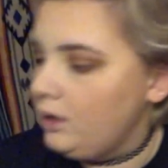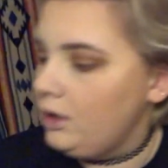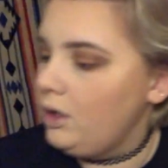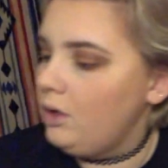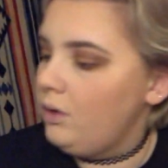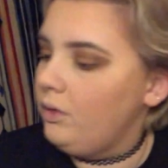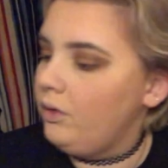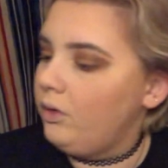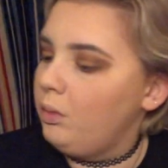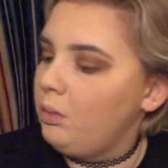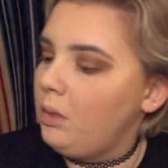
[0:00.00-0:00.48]
and
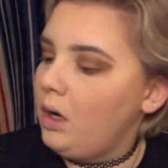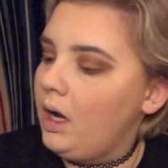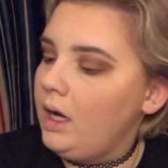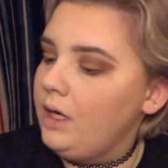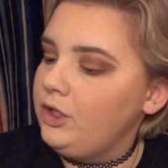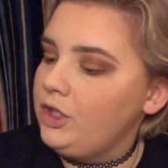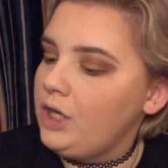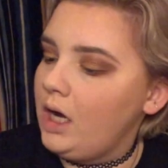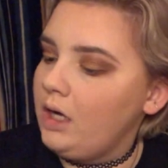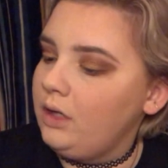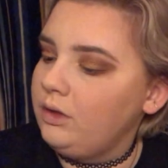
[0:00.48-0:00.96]
use my
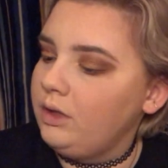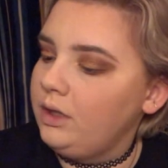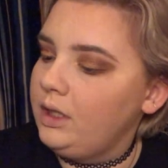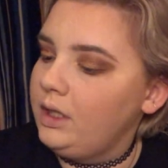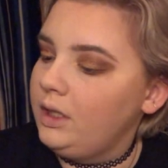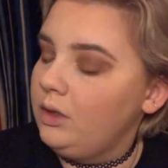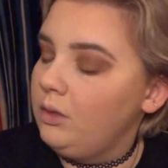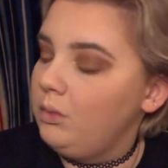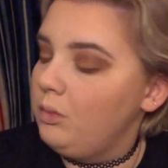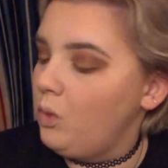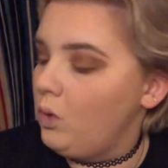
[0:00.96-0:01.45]
Jaclyn
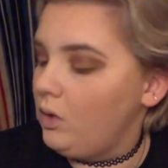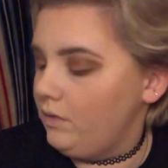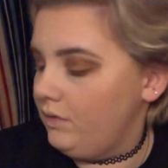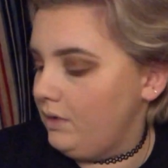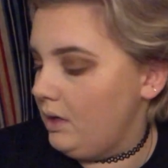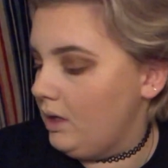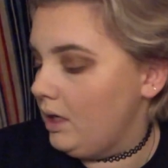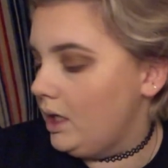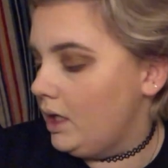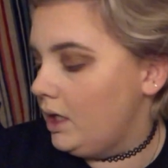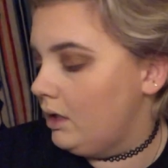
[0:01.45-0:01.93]
Hill
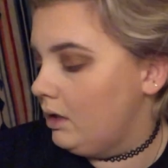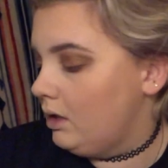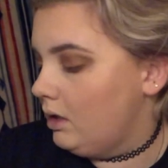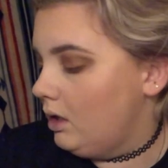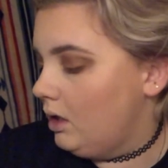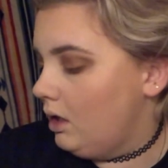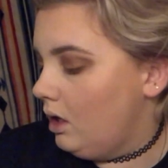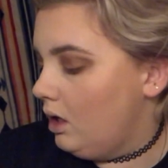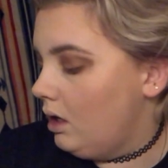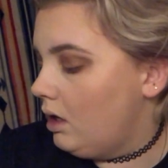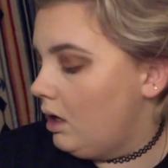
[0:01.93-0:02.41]
Morphe
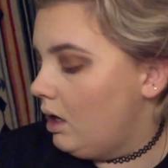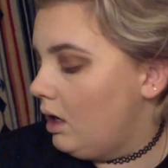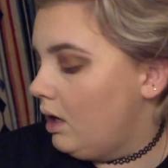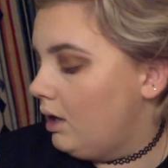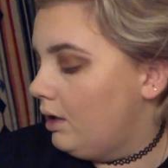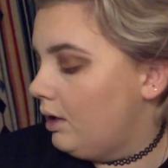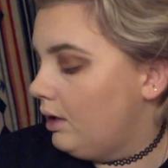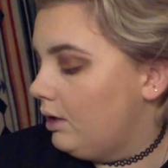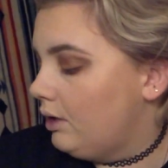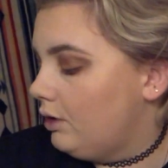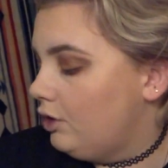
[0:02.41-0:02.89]

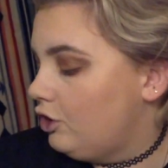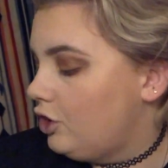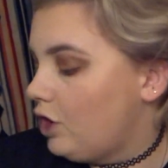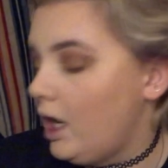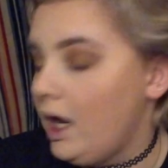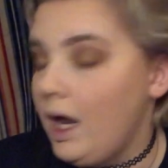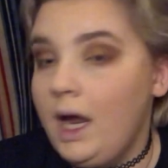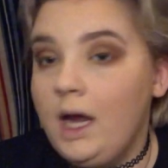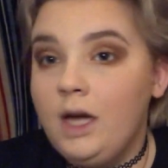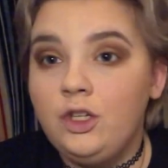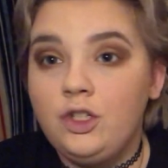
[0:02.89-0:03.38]

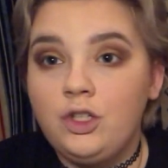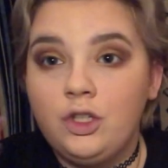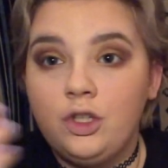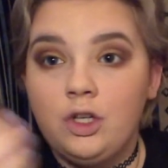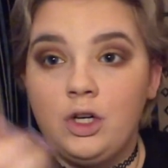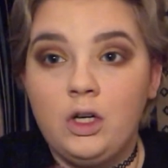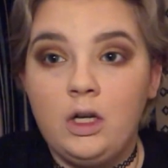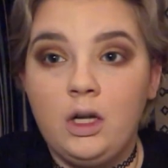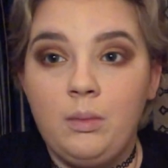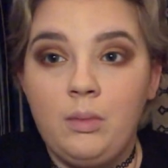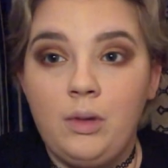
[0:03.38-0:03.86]

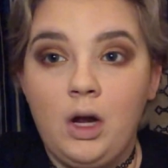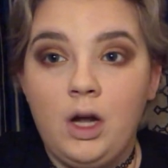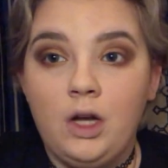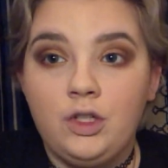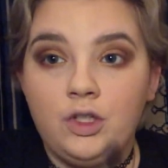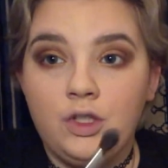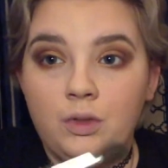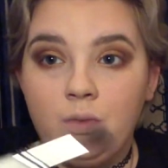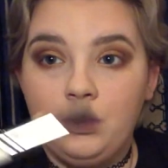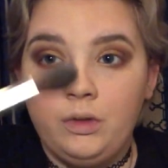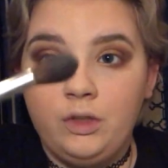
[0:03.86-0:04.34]
JH30
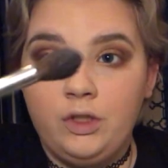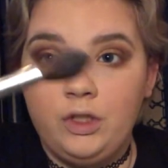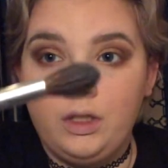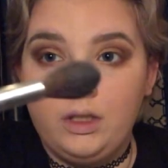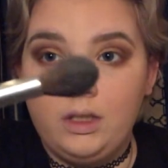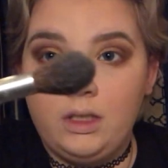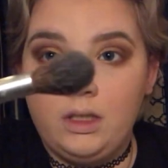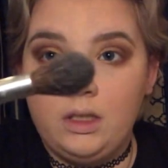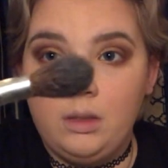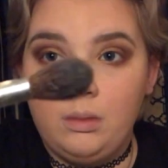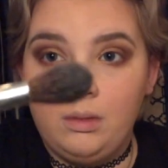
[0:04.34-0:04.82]
brush, which
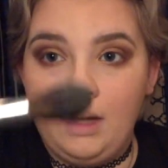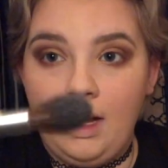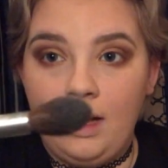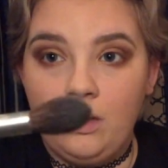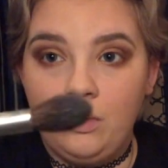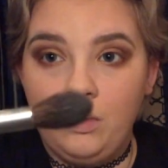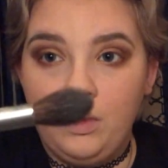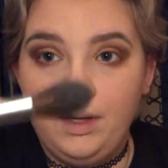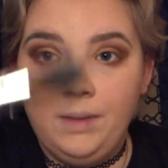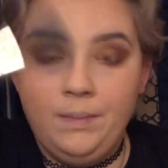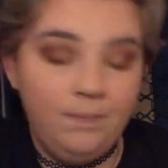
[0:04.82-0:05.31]
is the black
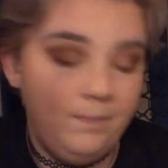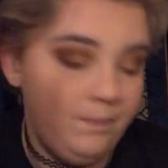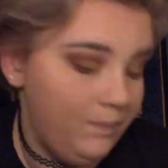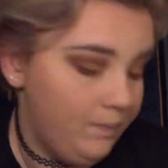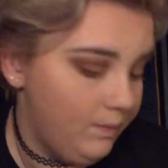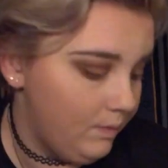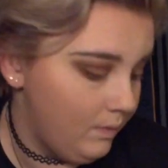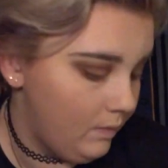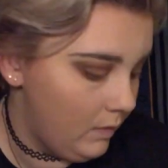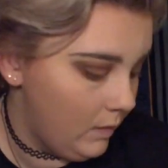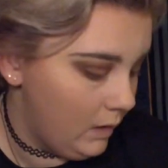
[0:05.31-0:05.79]
one.
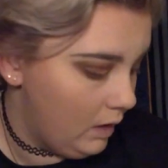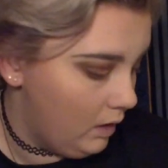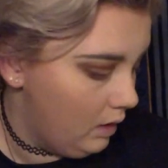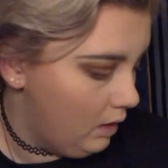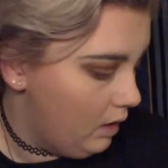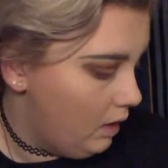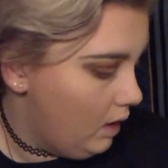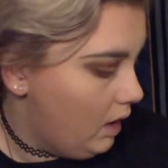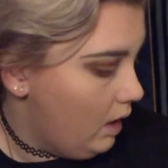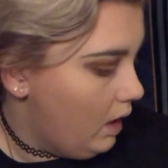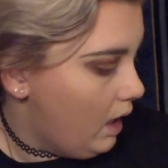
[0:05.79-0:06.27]

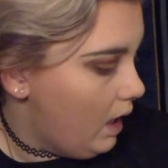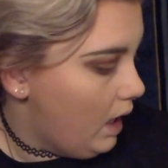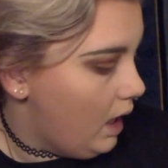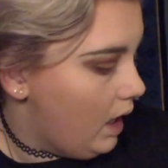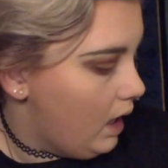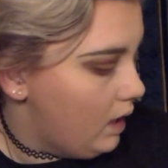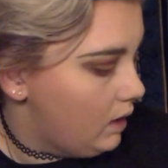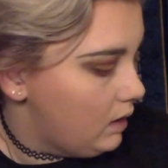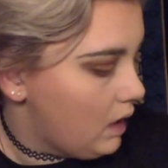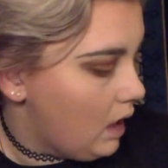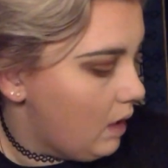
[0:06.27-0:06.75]

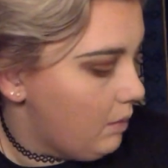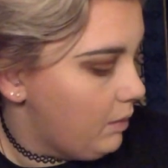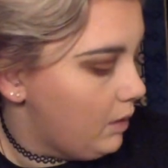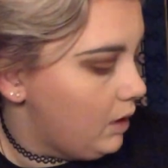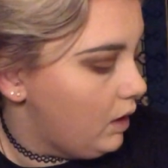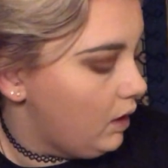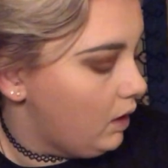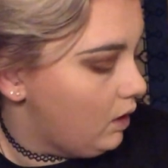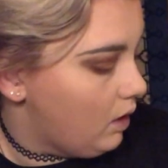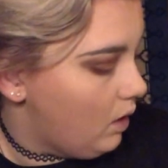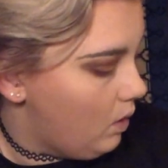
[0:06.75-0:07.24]
And I'm
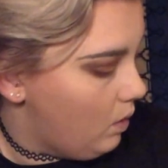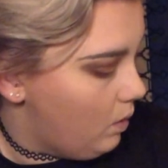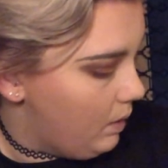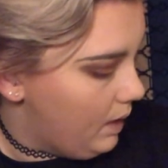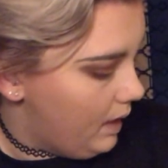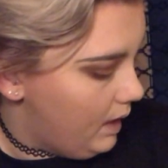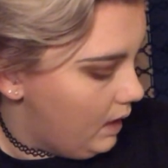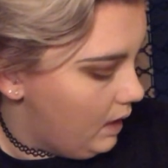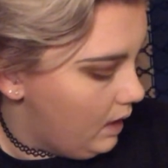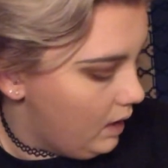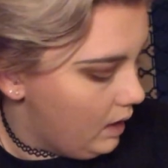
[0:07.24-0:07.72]
going to go
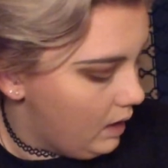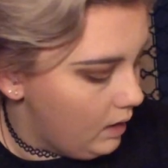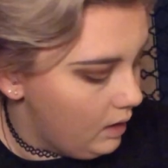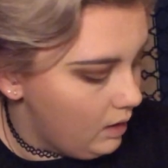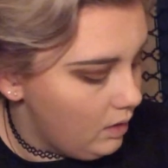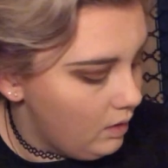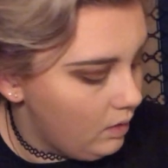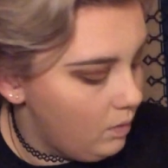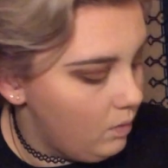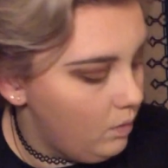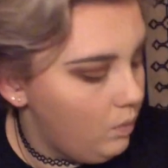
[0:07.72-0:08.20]

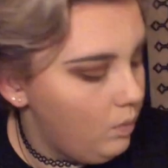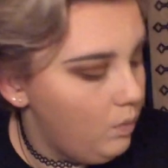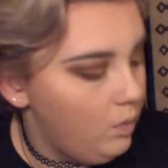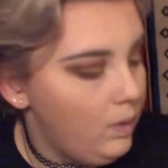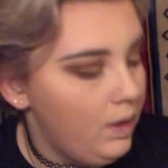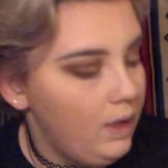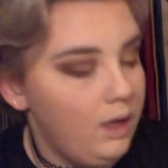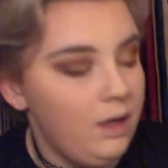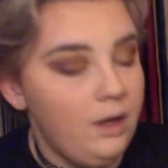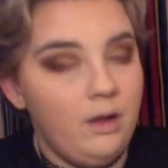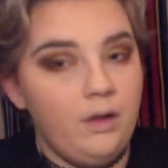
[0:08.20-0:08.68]
in
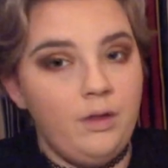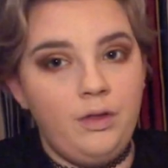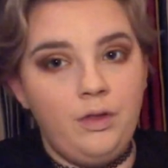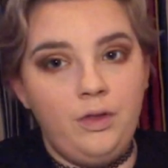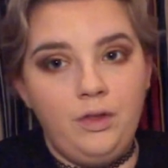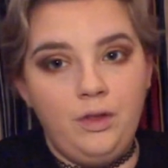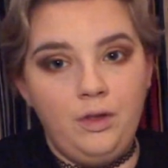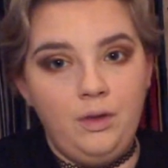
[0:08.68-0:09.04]
with